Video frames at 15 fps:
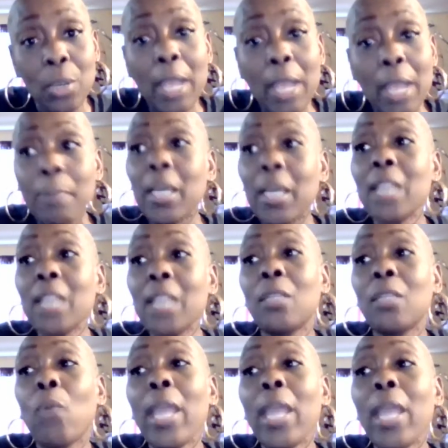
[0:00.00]
Because the
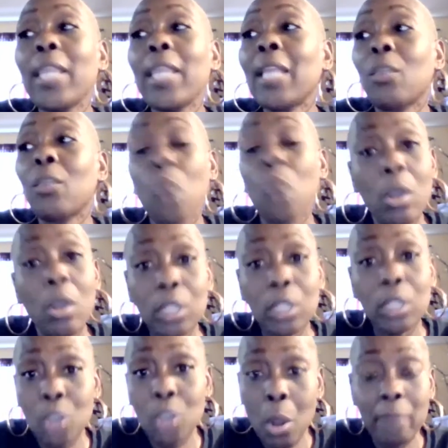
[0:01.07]
way that the world is
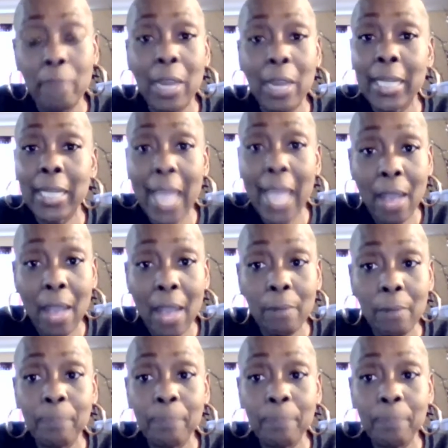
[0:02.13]
going right now,